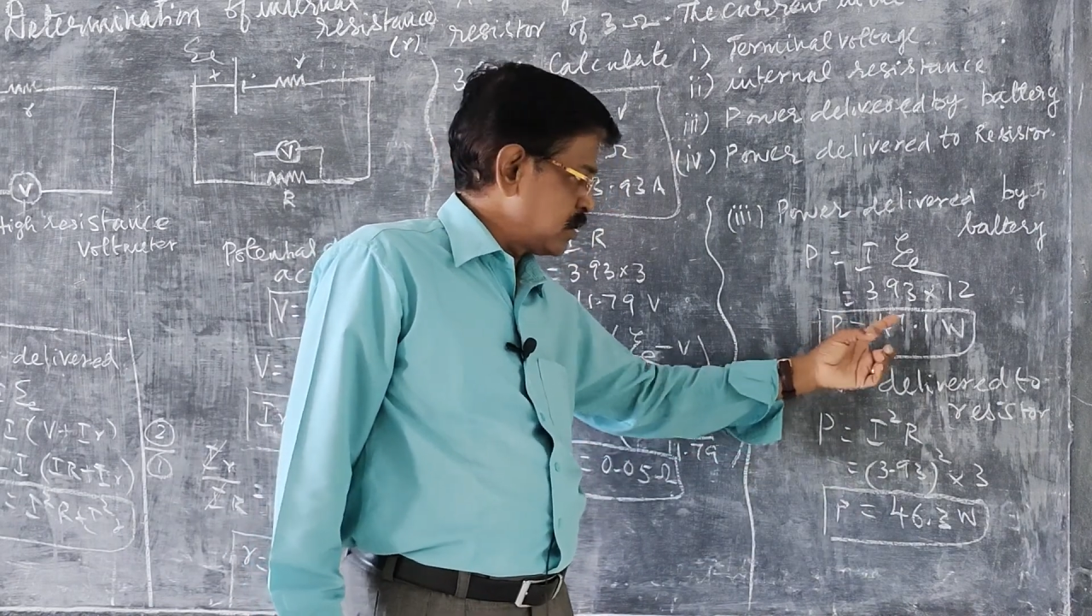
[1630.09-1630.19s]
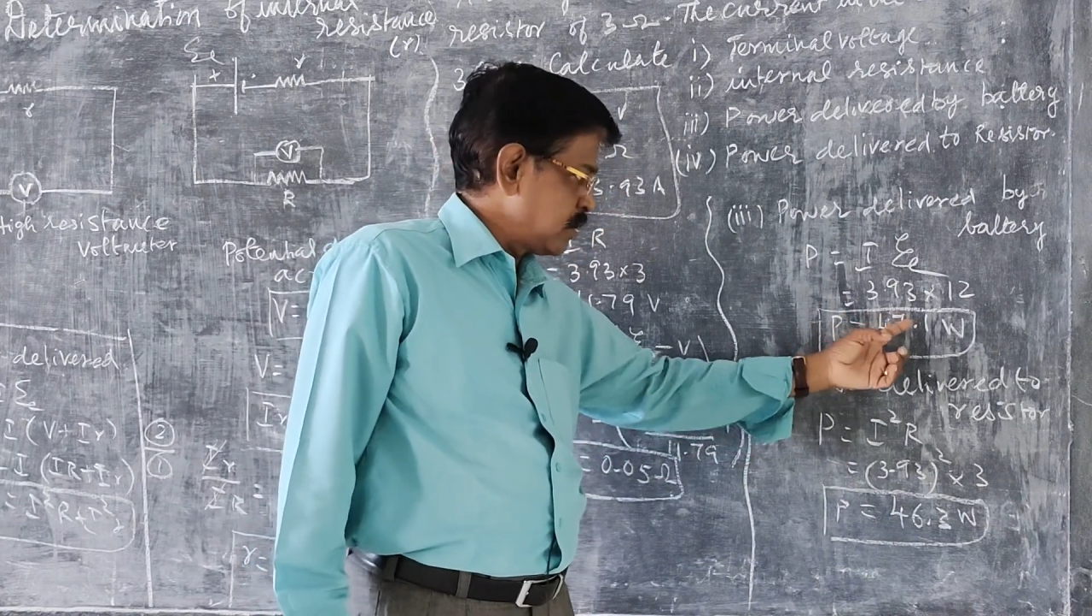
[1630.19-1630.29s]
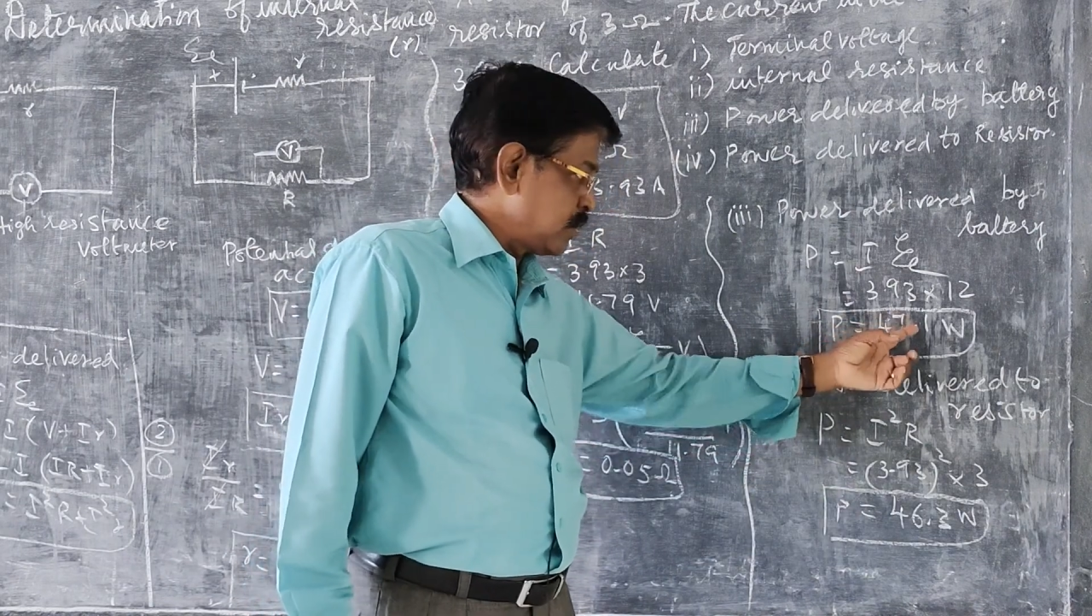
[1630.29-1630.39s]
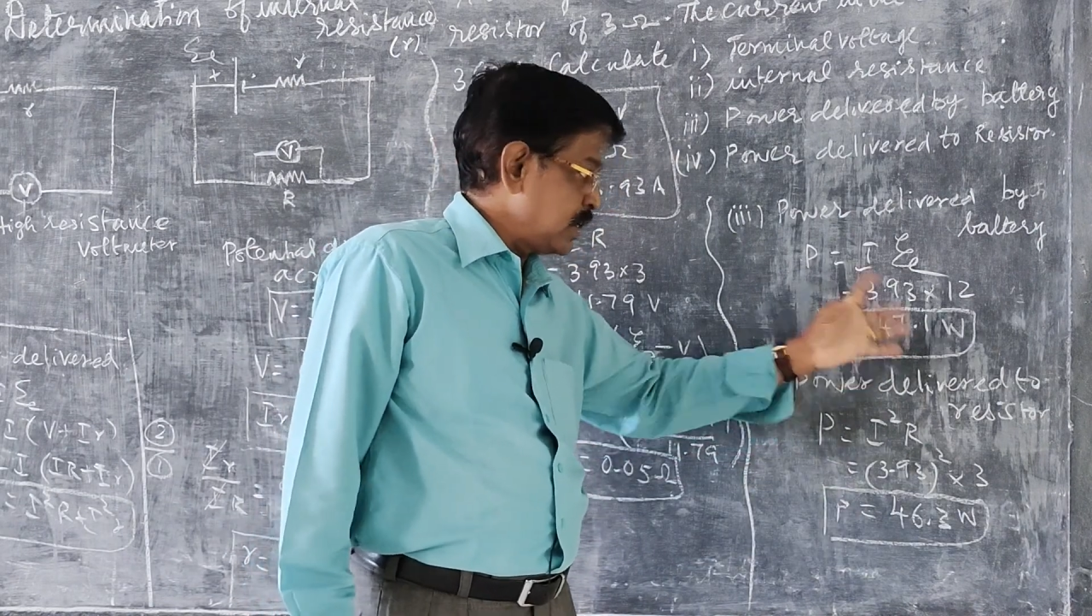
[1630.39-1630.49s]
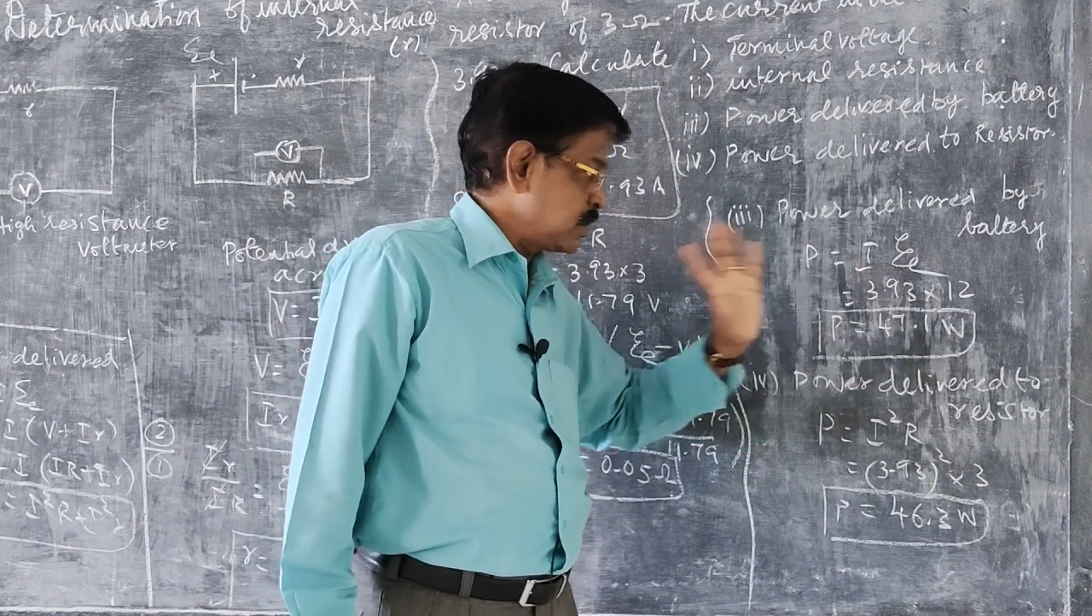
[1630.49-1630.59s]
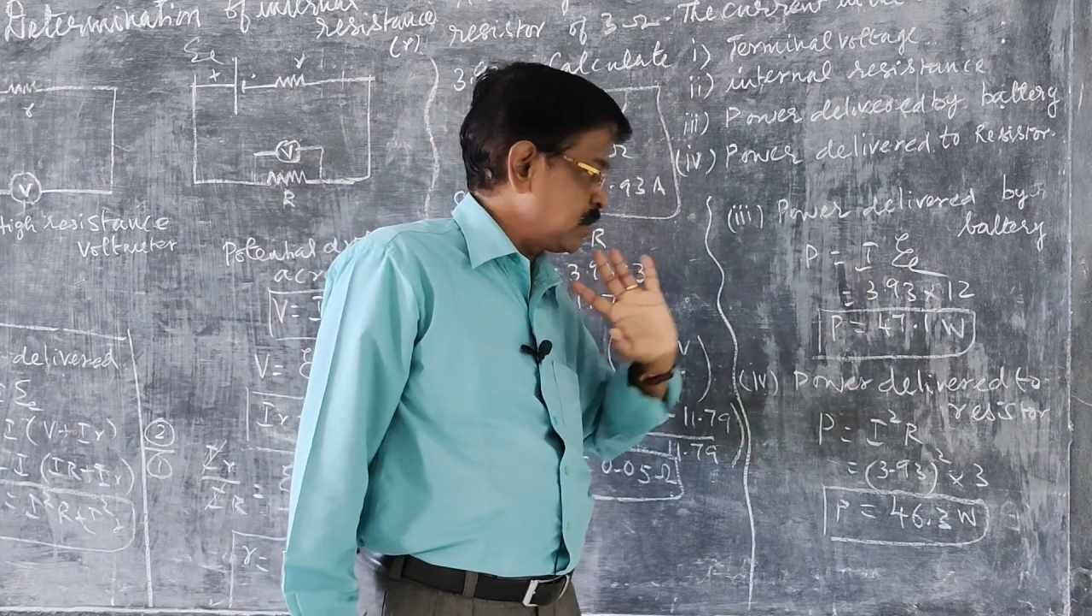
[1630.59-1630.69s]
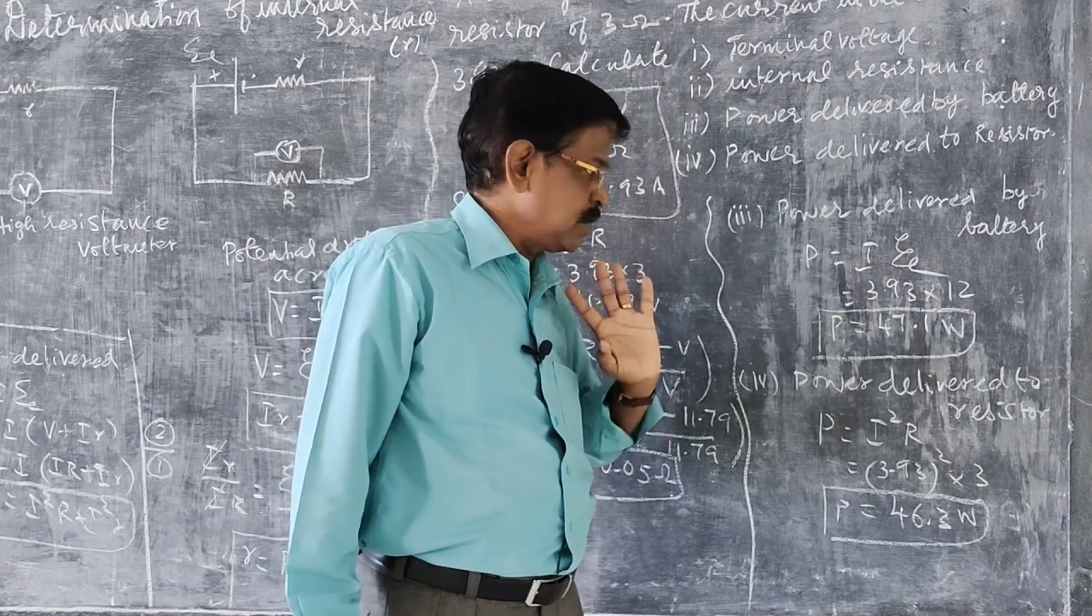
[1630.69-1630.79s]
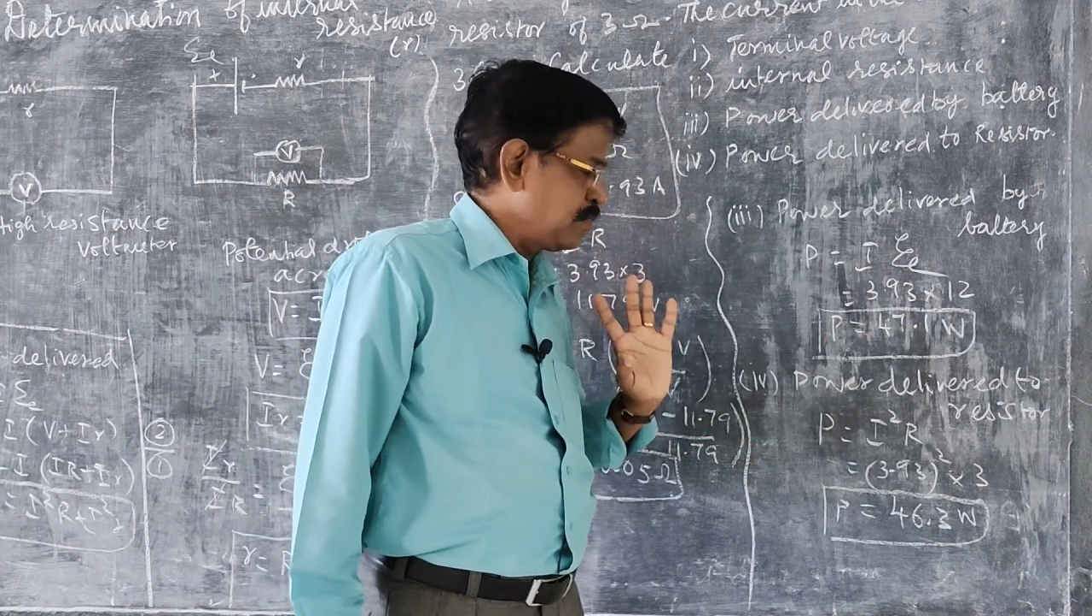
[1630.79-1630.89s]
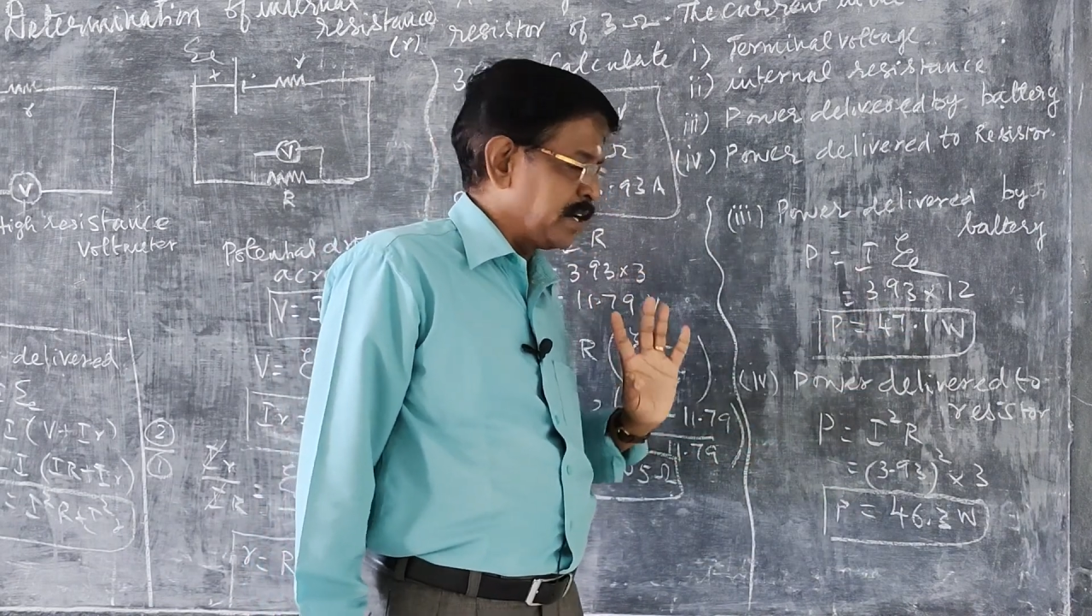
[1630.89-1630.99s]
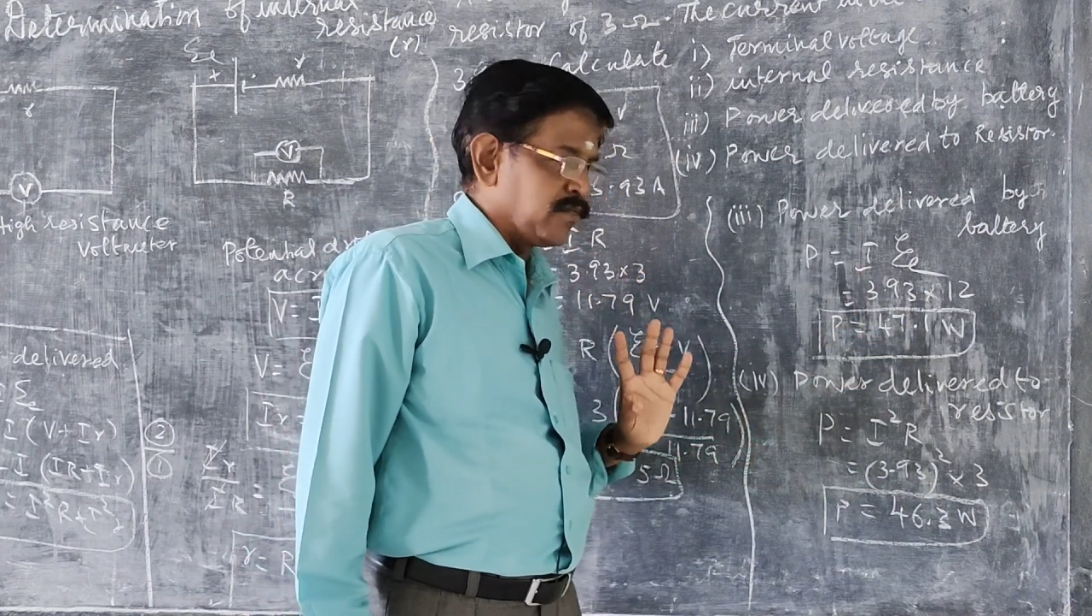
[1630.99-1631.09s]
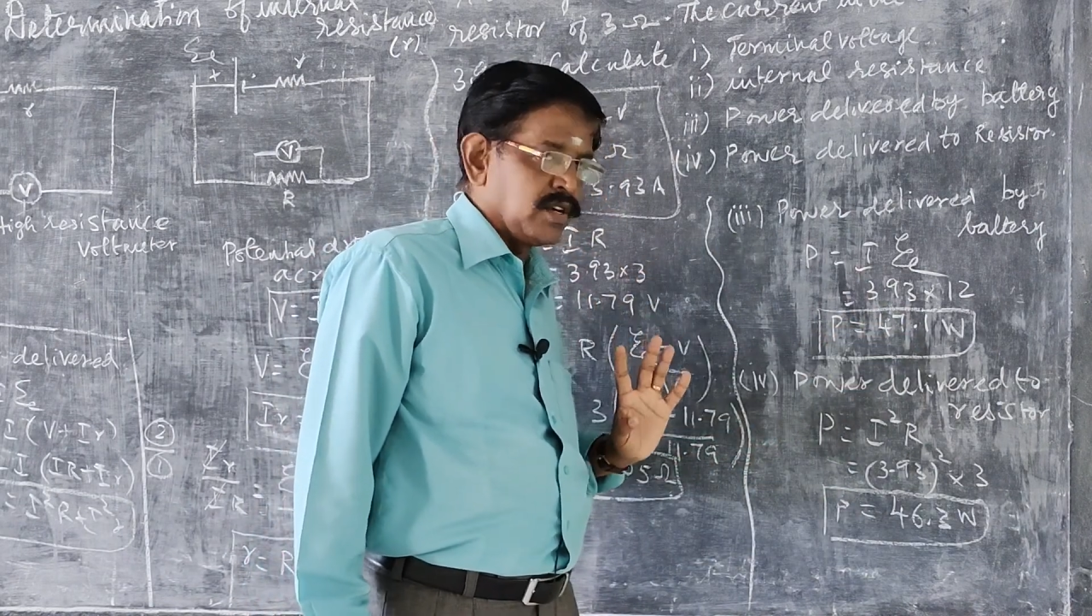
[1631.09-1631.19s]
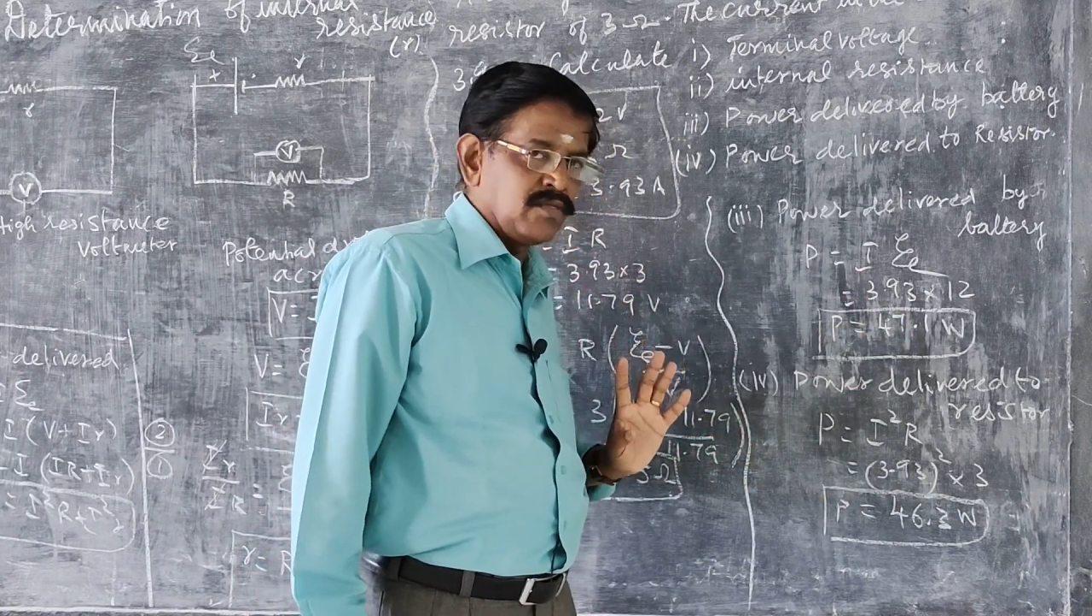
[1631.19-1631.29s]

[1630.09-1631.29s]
47.1